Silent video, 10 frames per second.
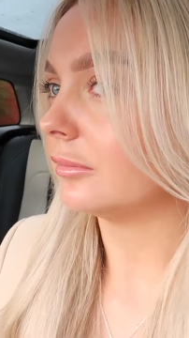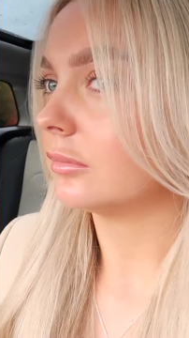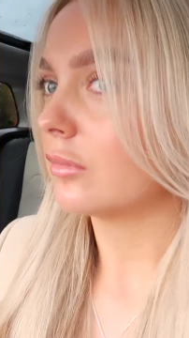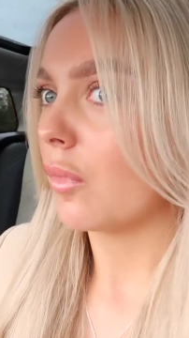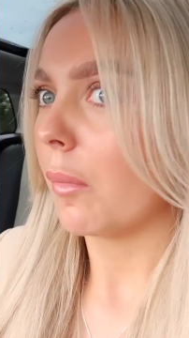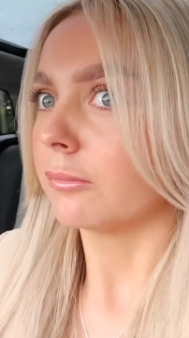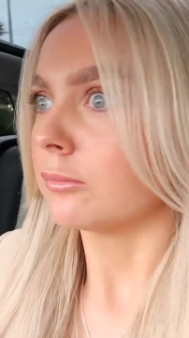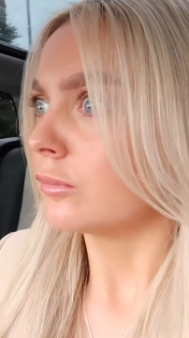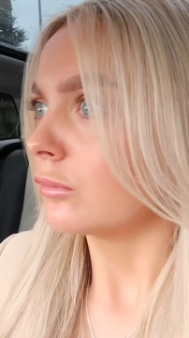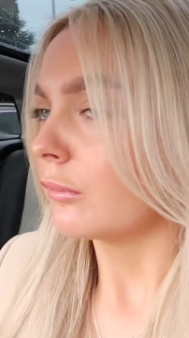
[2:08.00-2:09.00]
Kerry
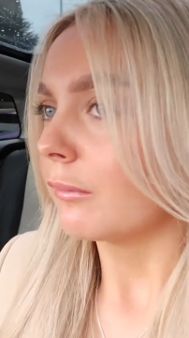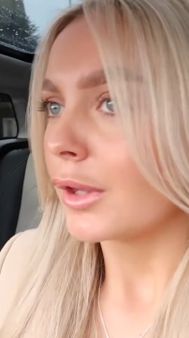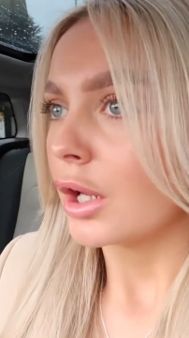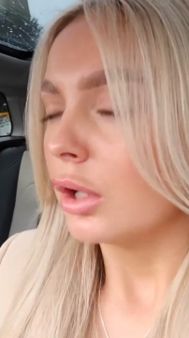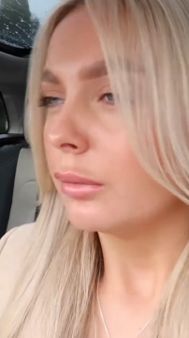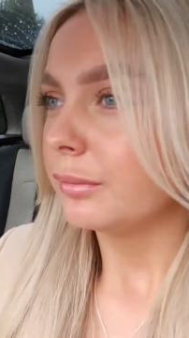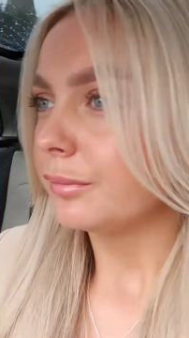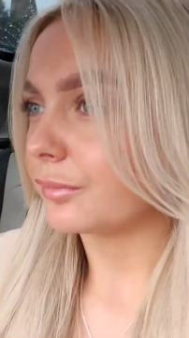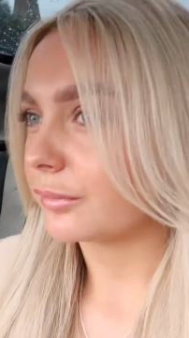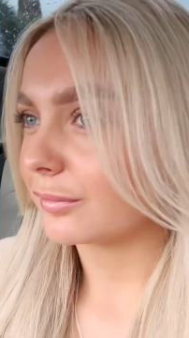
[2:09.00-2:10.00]
Katoni was walking about with
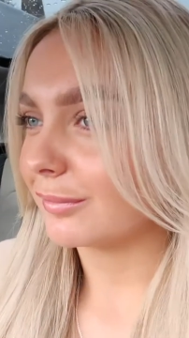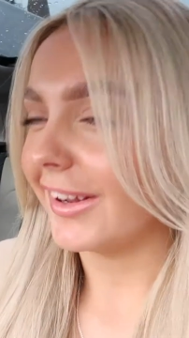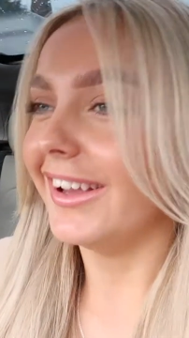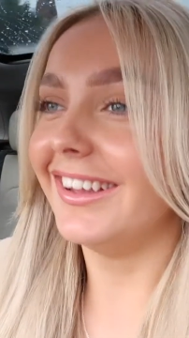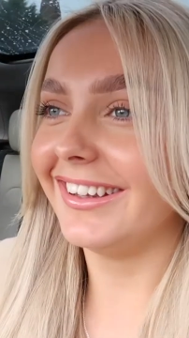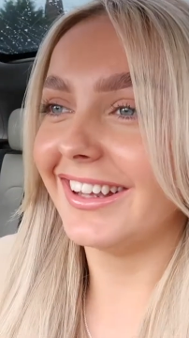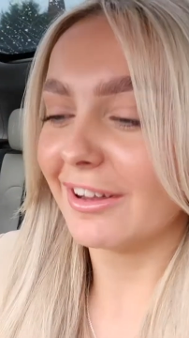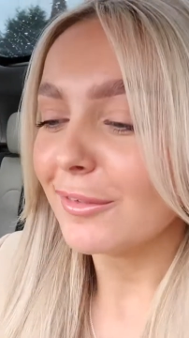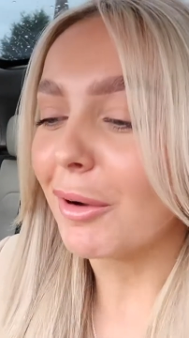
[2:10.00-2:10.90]
a load of plastic bags.